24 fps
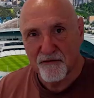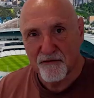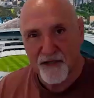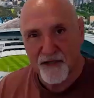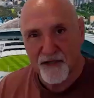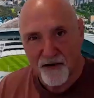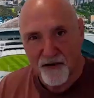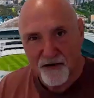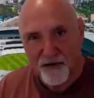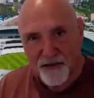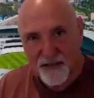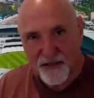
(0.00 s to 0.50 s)

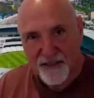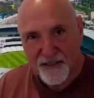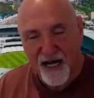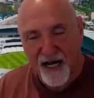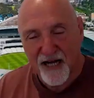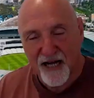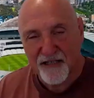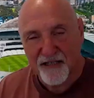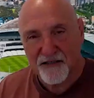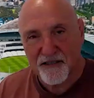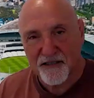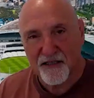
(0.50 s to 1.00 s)
you
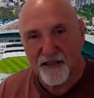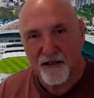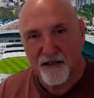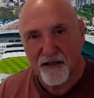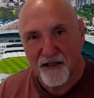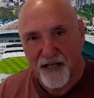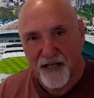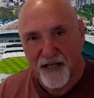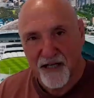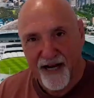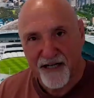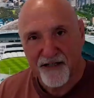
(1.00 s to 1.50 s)
start to
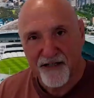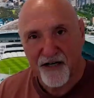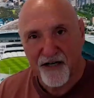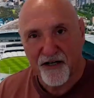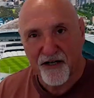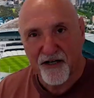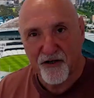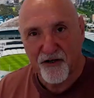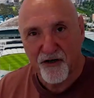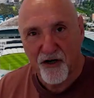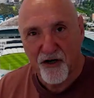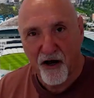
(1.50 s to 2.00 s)
land
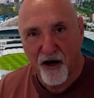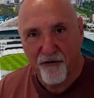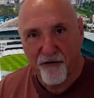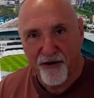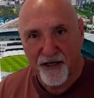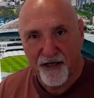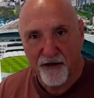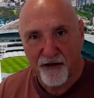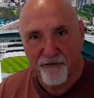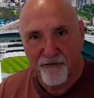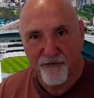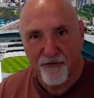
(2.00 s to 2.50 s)
in a
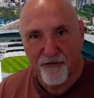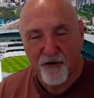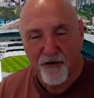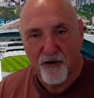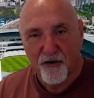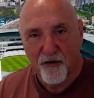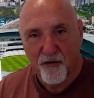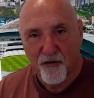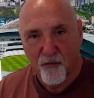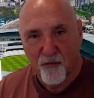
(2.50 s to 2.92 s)
knowing of